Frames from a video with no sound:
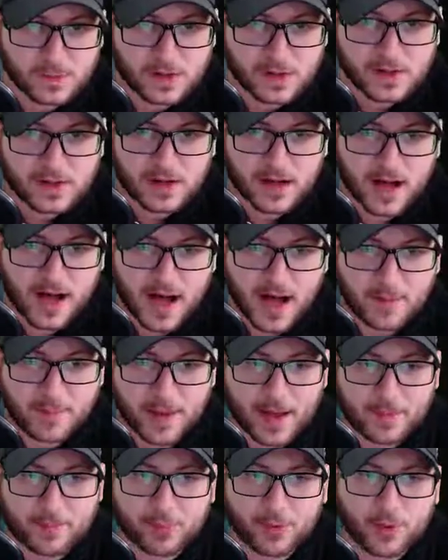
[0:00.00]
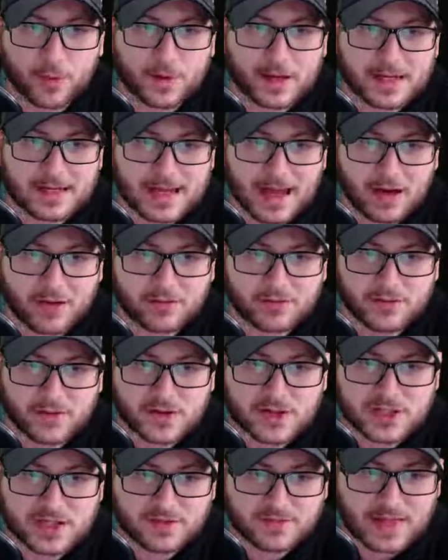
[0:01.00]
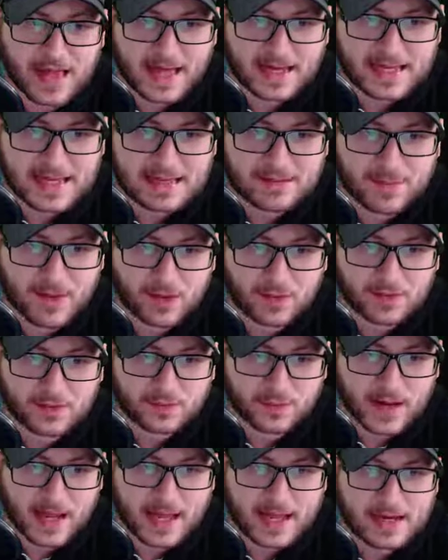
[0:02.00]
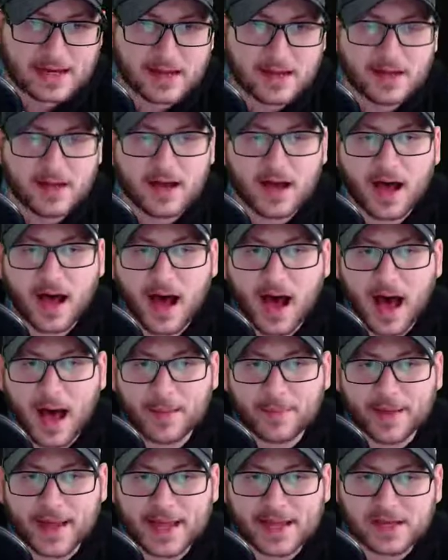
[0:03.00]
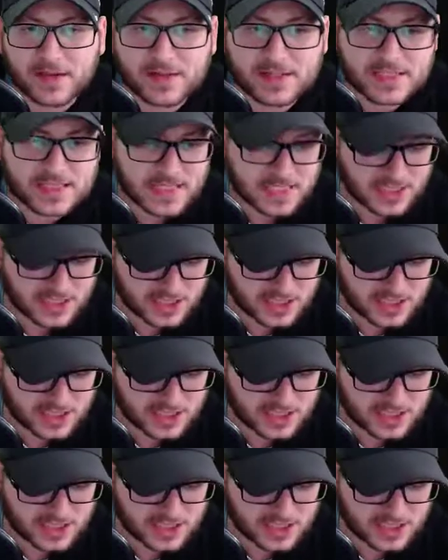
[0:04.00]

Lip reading: a broken down version of that email thread, and you can see it just